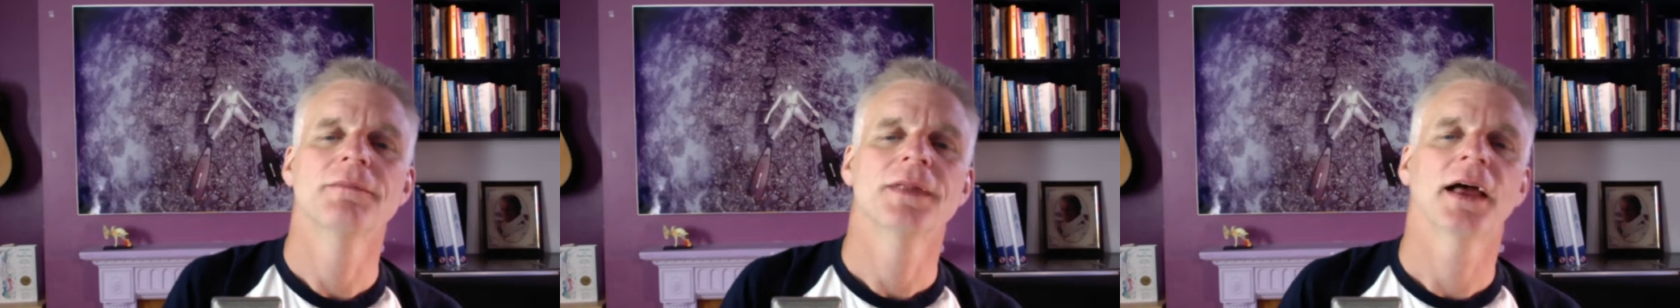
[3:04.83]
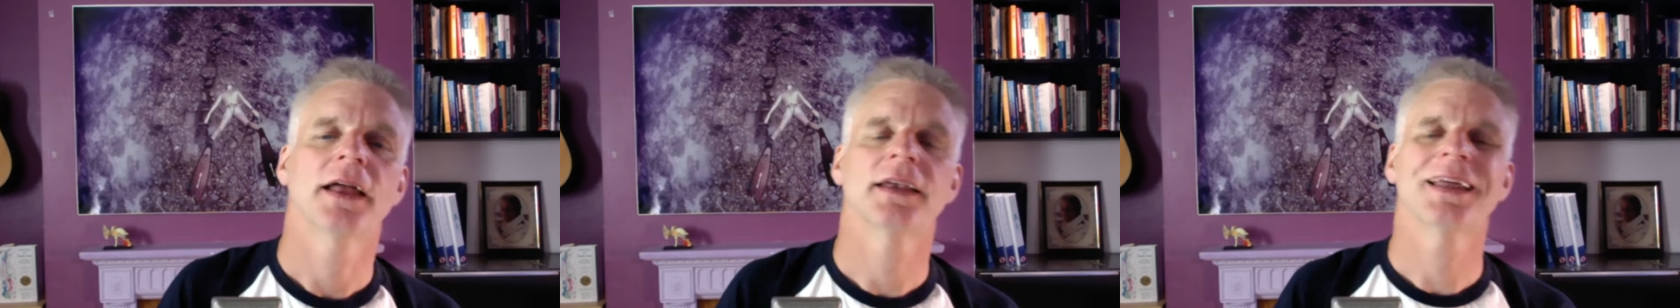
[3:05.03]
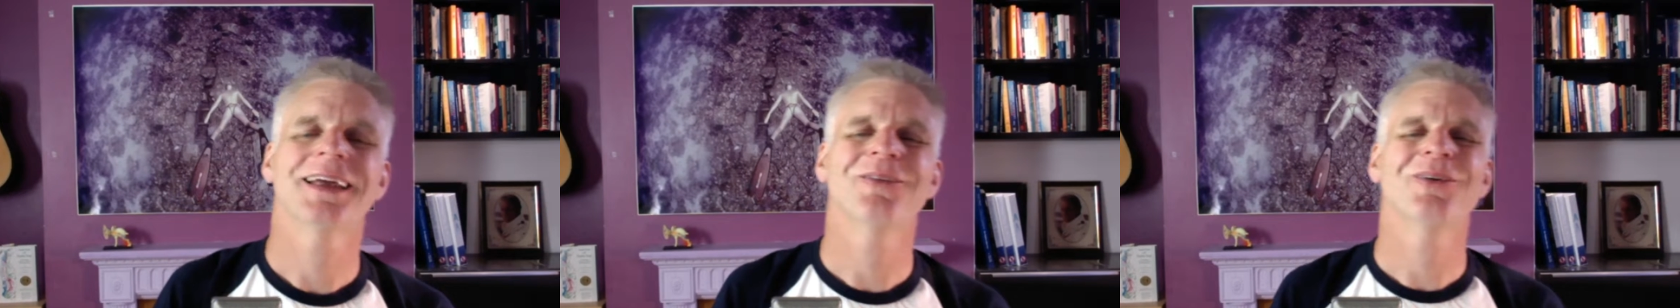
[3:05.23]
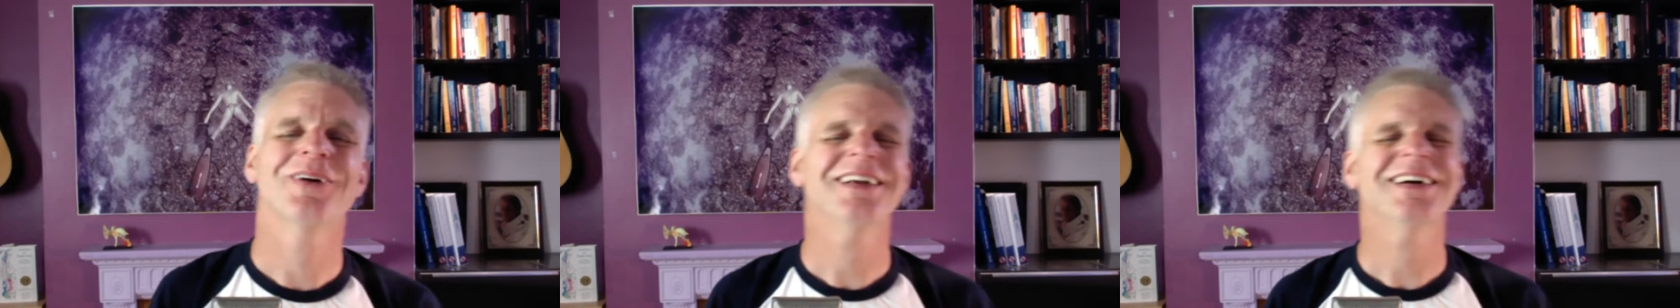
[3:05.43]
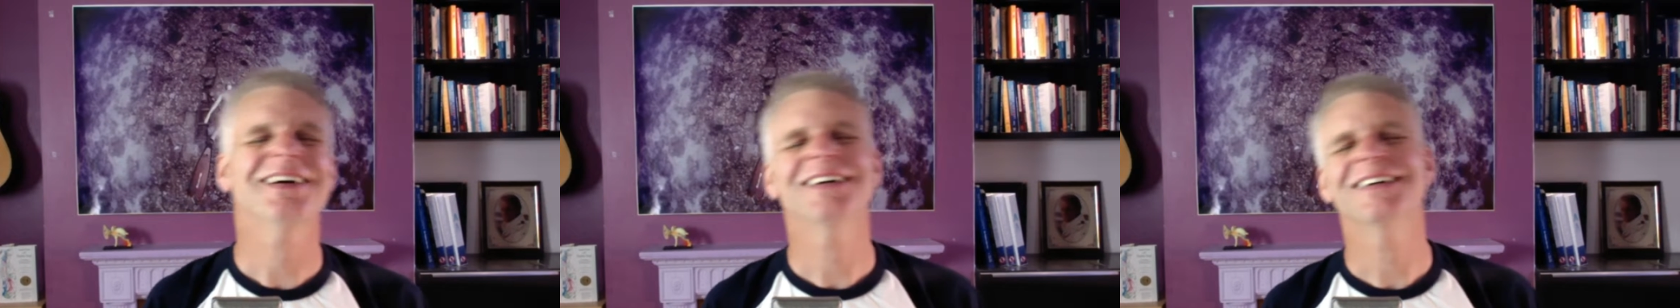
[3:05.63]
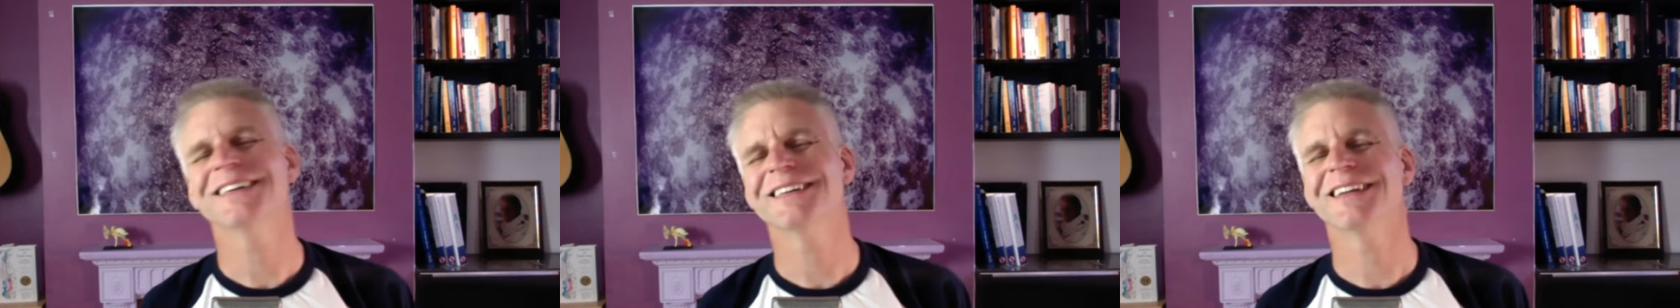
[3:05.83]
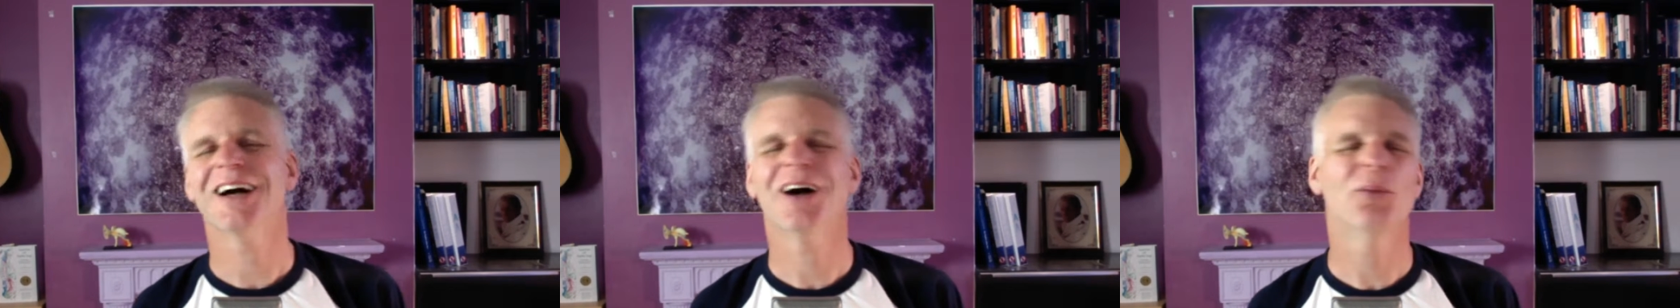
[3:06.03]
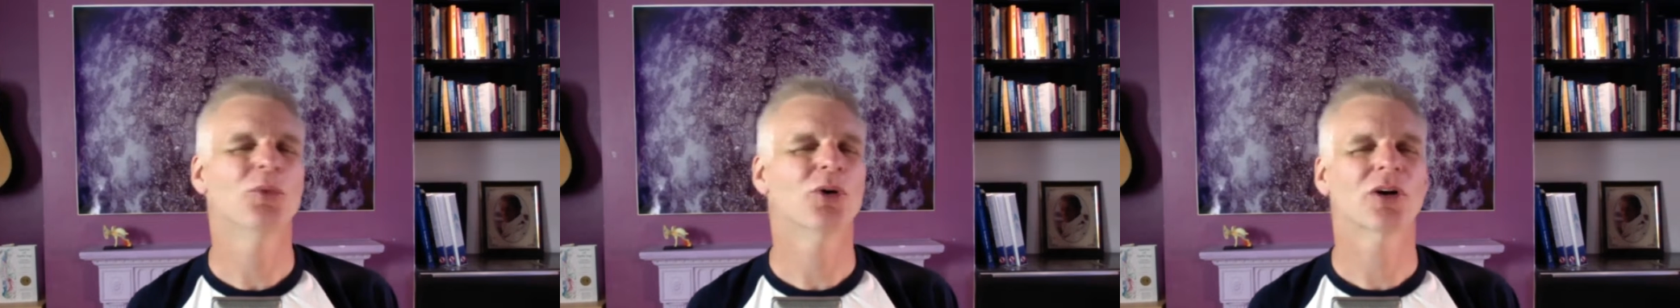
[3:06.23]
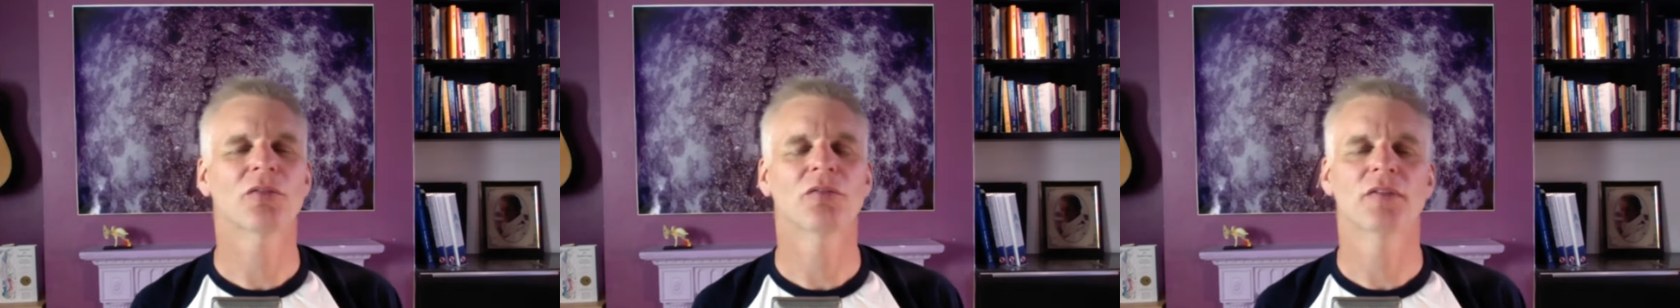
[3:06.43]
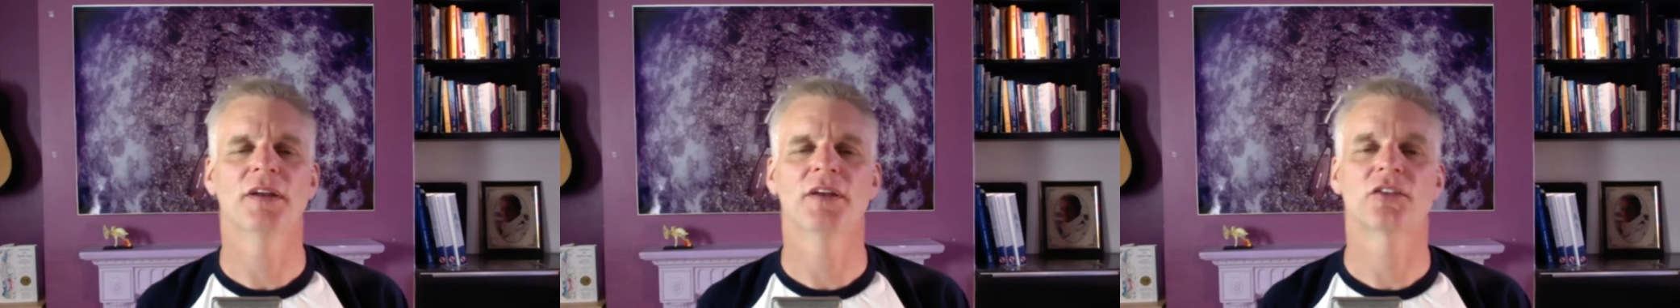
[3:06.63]
And they were, no, I'm not
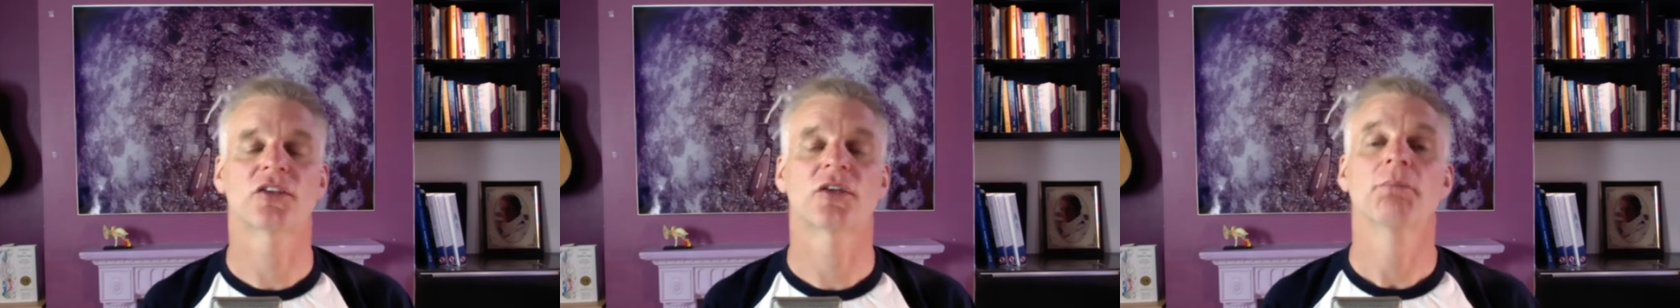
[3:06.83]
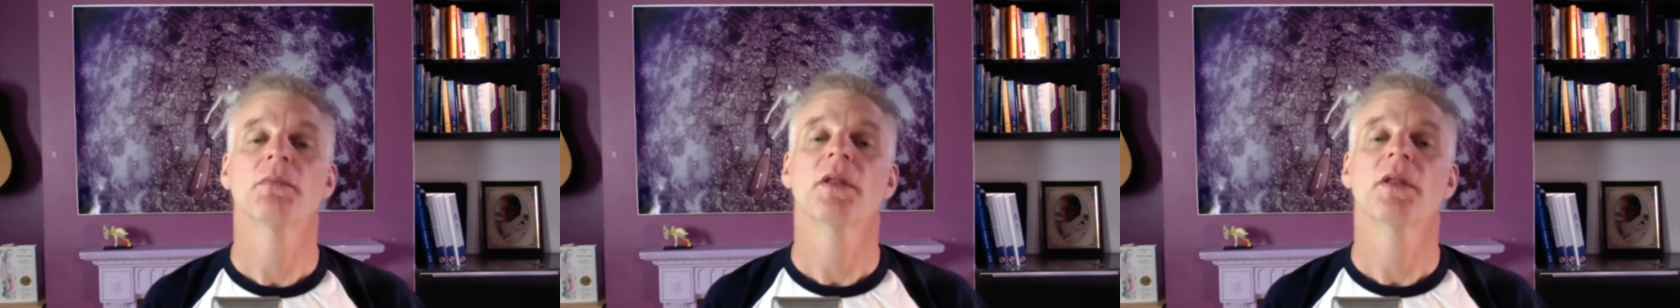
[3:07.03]
convinced.